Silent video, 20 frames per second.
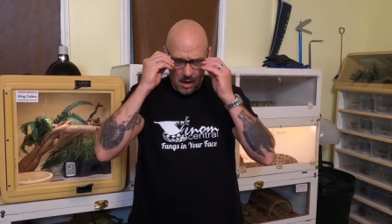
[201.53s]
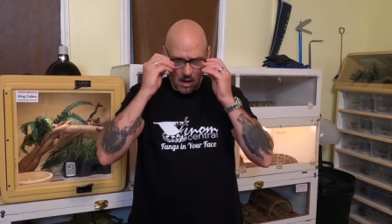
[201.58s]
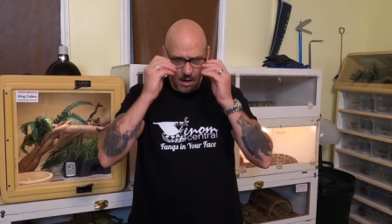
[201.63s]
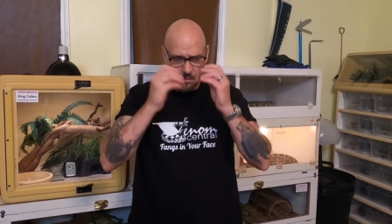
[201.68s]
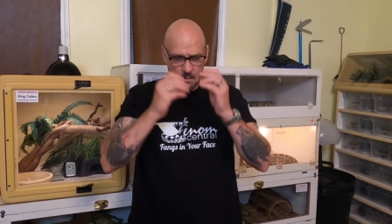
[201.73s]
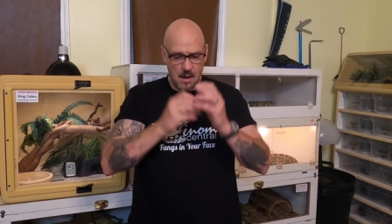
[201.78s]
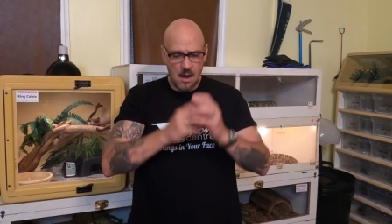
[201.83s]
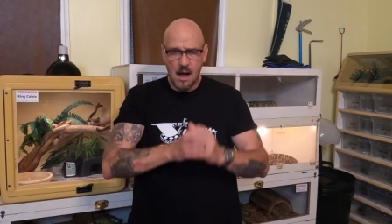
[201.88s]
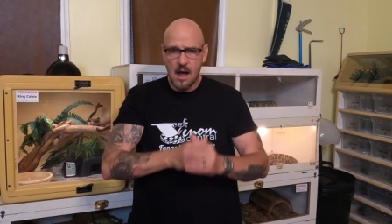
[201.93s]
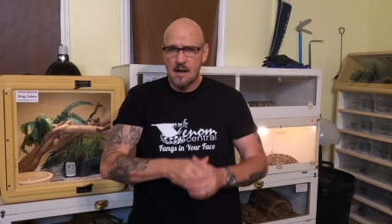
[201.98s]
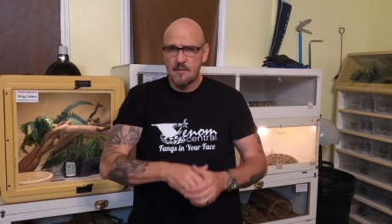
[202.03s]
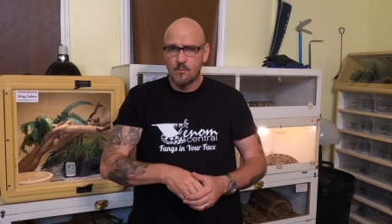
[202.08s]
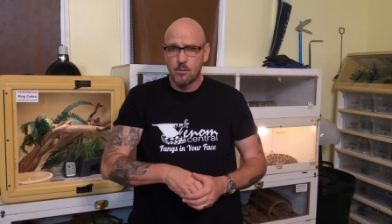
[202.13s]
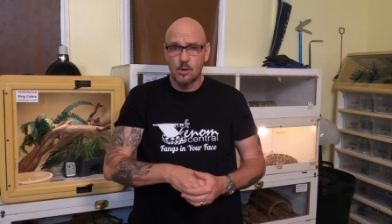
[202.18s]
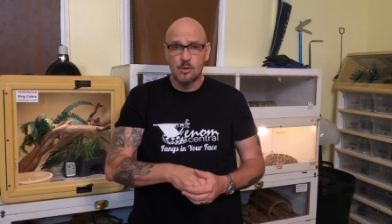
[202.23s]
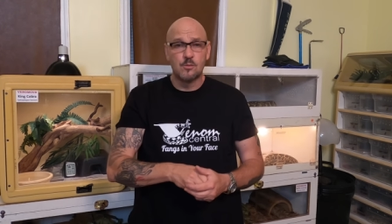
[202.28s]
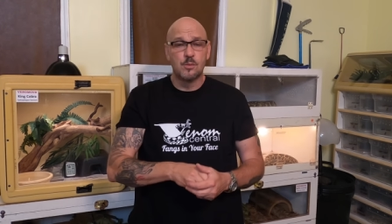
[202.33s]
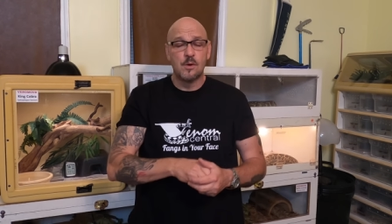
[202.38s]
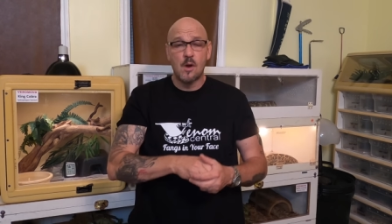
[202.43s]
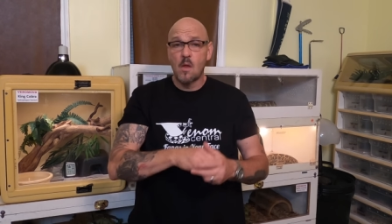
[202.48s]
Um, I've
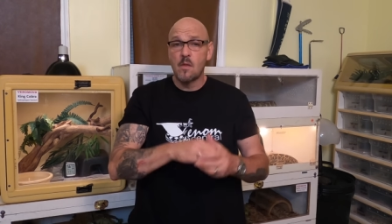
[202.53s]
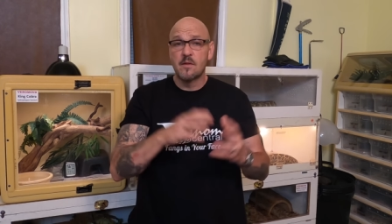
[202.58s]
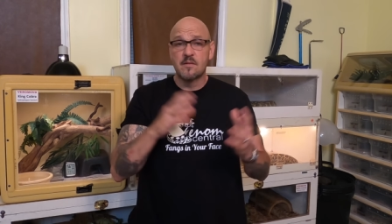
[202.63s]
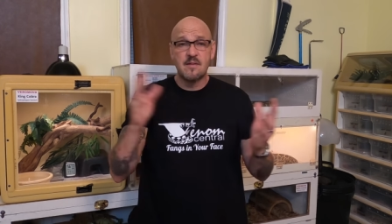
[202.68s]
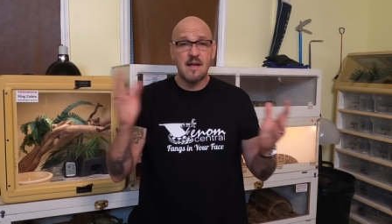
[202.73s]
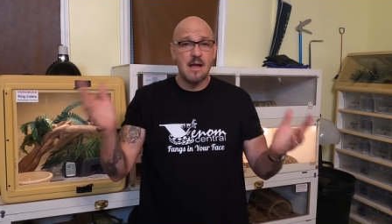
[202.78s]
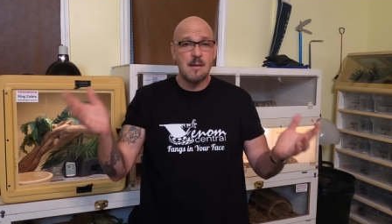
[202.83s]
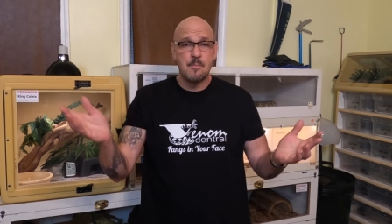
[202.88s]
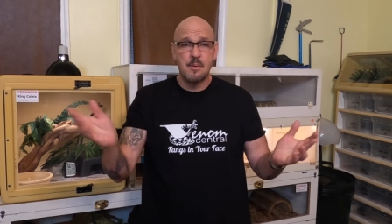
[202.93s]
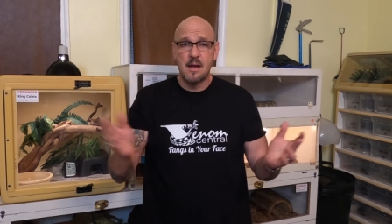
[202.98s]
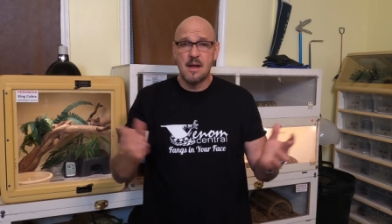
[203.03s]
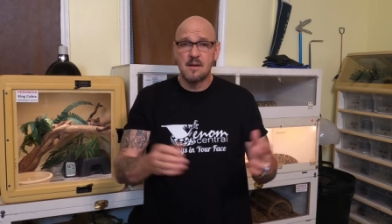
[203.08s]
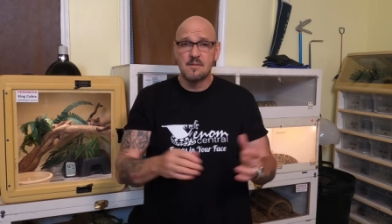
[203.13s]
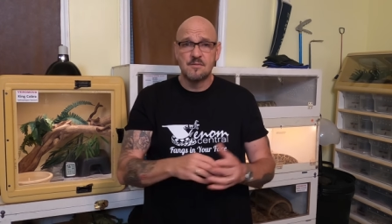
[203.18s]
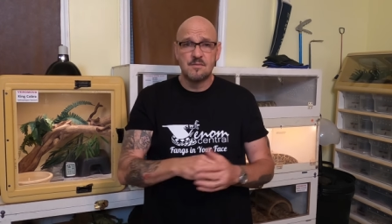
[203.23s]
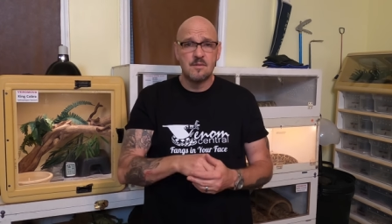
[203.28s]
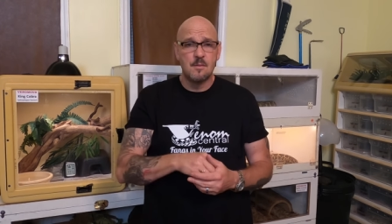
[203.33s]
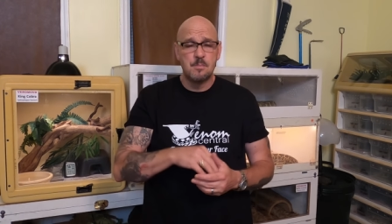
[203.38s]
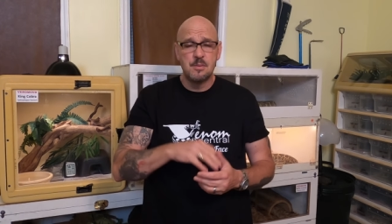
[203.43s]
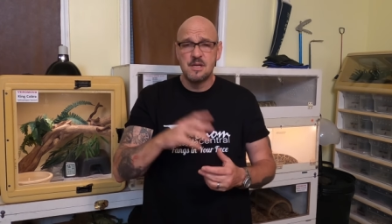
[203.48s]
worked with all the
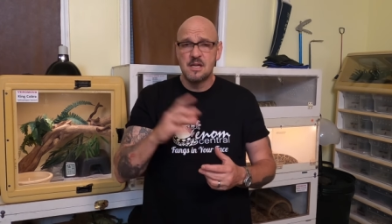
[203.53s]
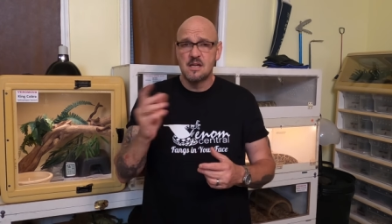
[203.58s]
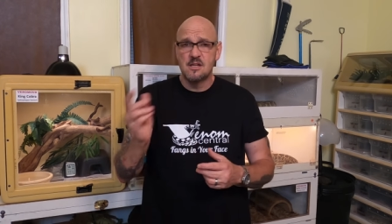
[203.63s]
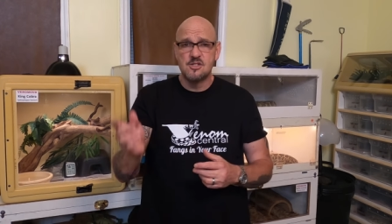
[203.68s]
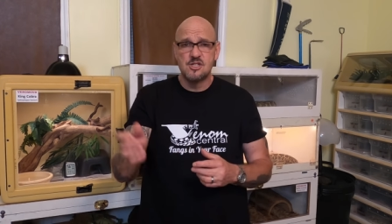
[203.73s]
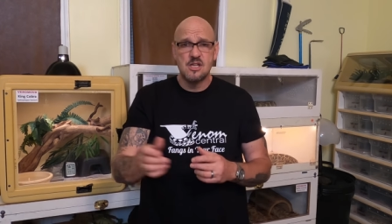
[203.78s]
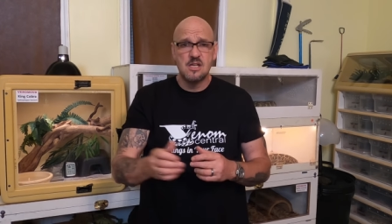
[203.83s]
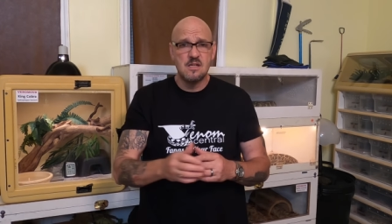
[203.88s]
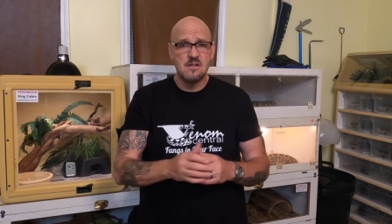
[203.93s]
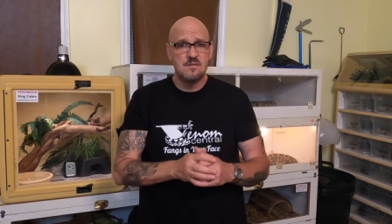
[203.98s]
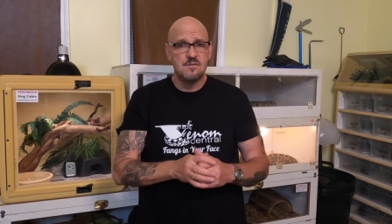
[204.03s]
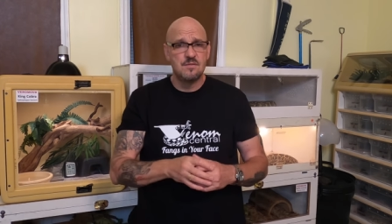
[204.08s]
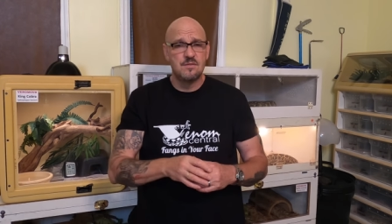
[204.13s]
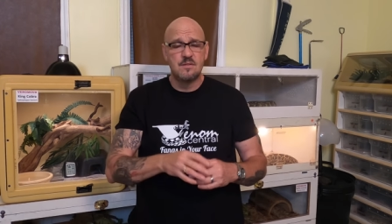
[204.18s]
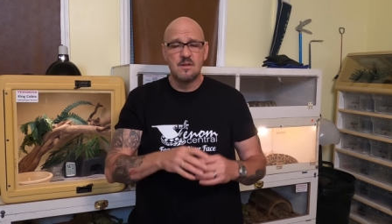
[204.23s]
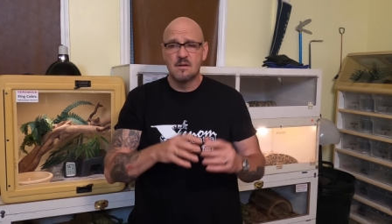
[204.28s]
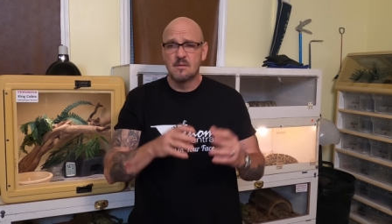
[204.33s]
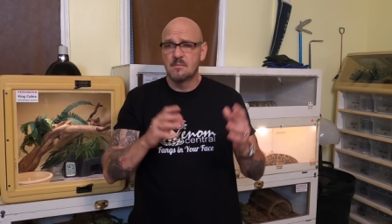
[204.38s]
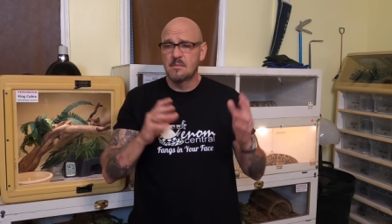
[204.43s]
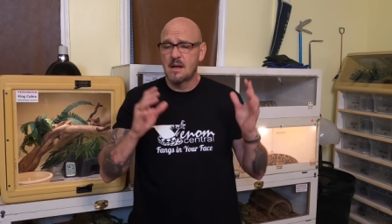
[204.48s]
taipans, the
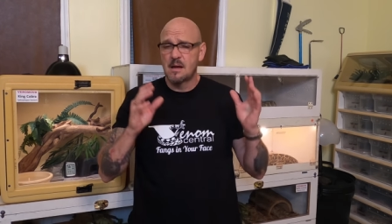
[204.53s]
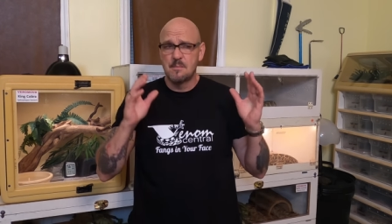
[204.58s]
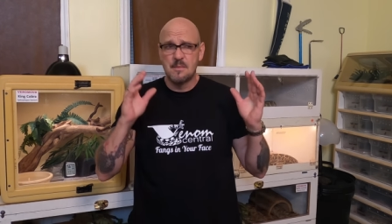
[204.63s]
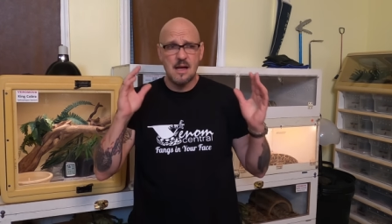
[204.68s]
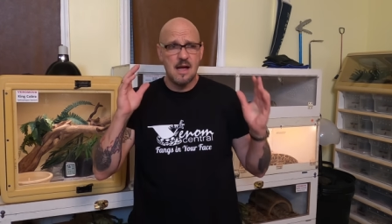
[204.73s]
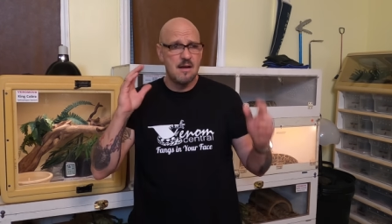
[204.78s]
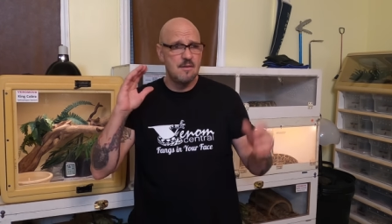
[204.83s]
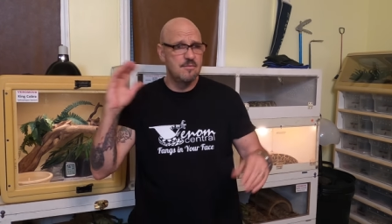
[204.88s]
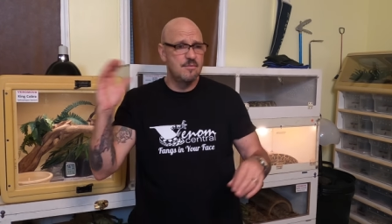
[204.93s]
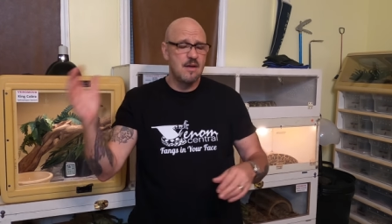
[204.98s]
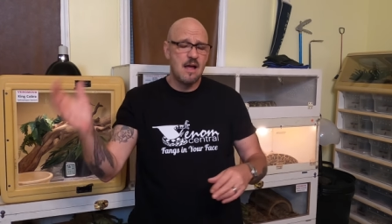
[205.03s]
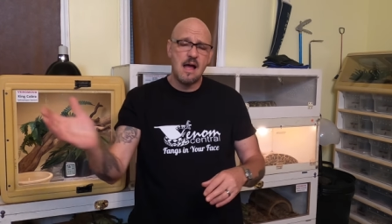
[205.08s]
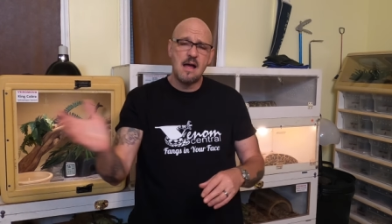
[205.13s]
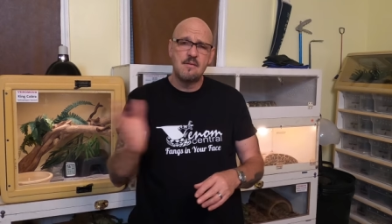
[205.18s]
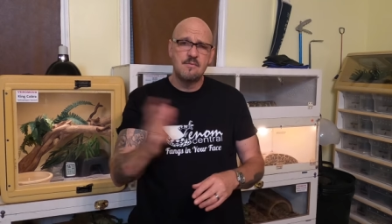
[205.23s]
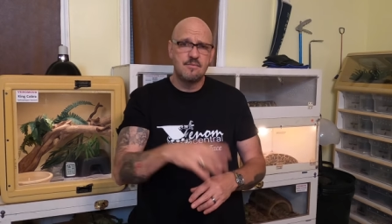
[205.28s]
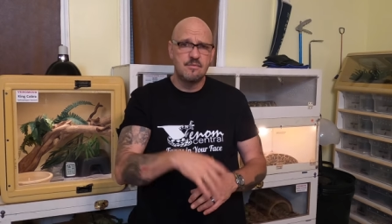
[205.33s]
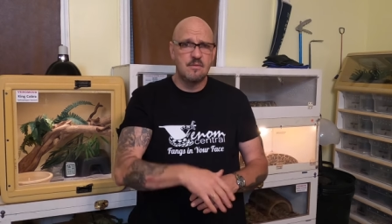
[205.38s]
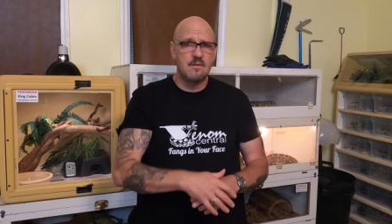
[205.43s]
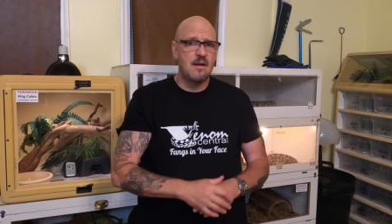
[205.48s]
PNGs, the, I mean, I've,
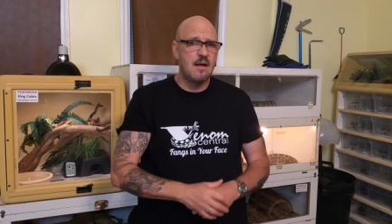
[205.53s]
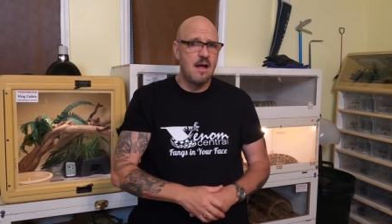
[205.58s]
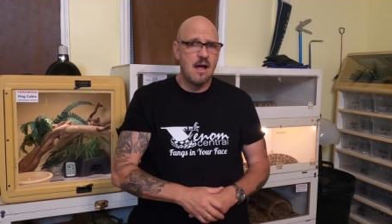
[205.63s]
I've,